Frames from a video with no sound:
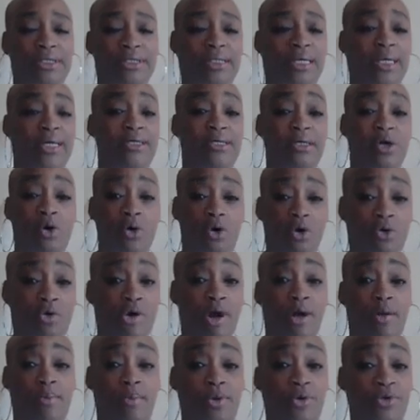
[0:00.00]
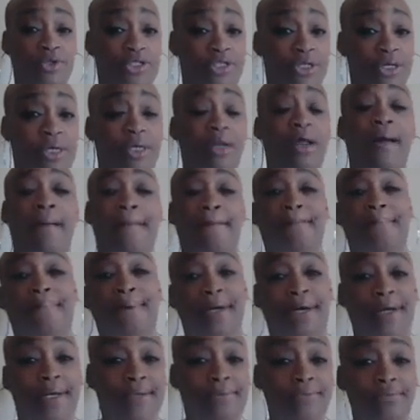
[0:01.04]
say it's a whole crock of bullshit,
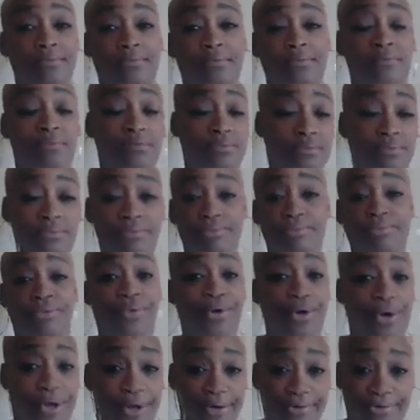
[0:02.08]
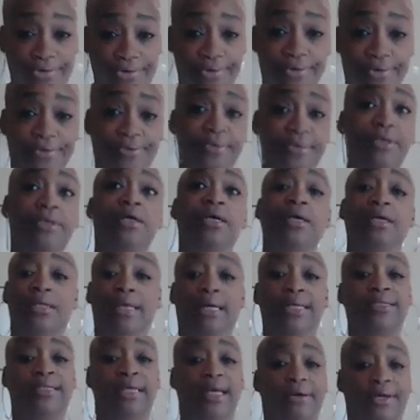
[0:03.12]
but whatever.
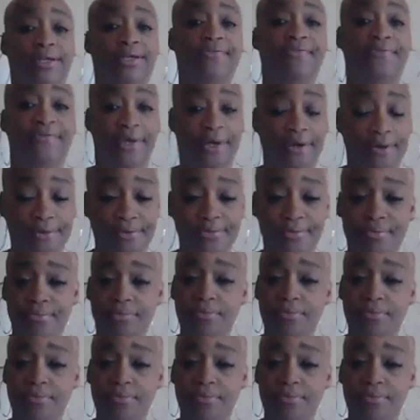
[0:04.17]
That's how he felt.